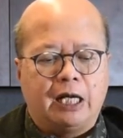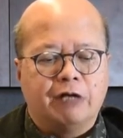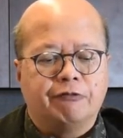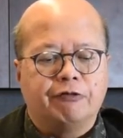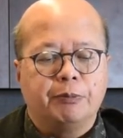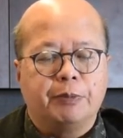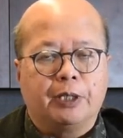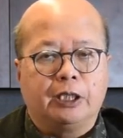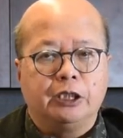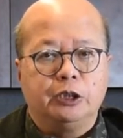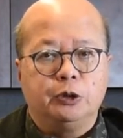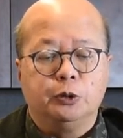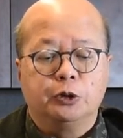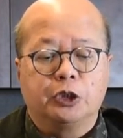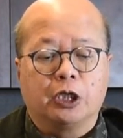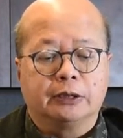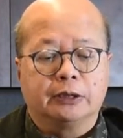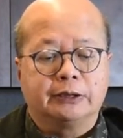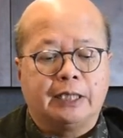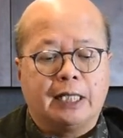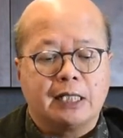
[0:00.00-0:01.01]
everybody who
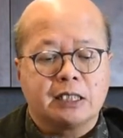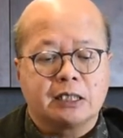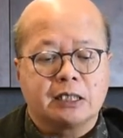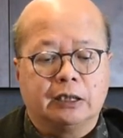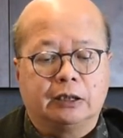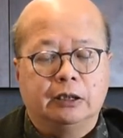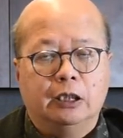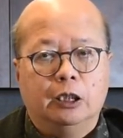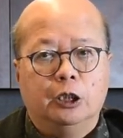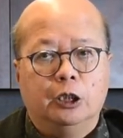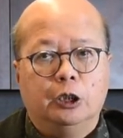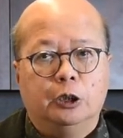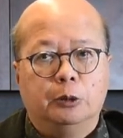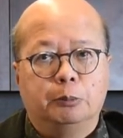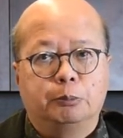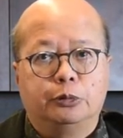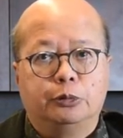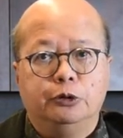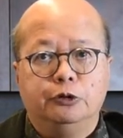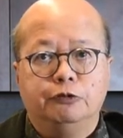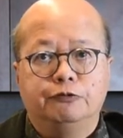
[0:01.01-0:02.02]
got tested
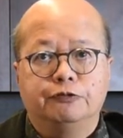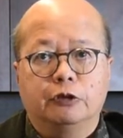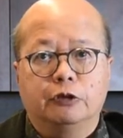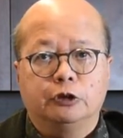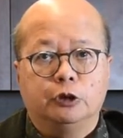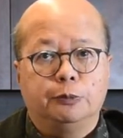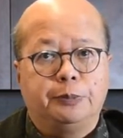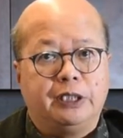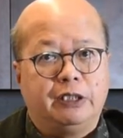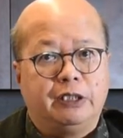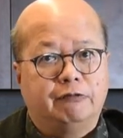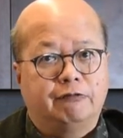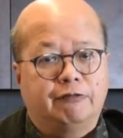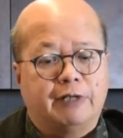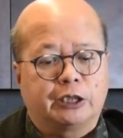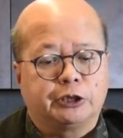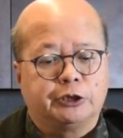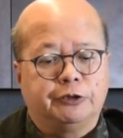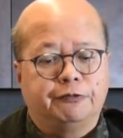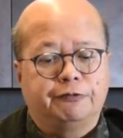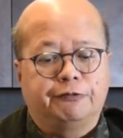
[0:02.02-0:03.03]
proved to be
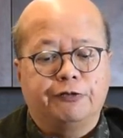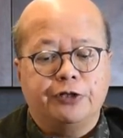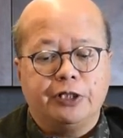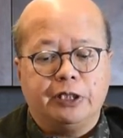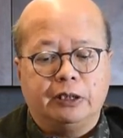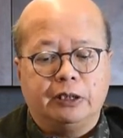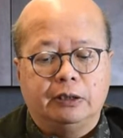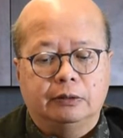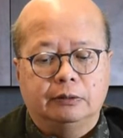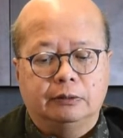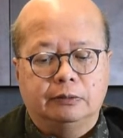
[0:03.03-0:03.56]
infection-free.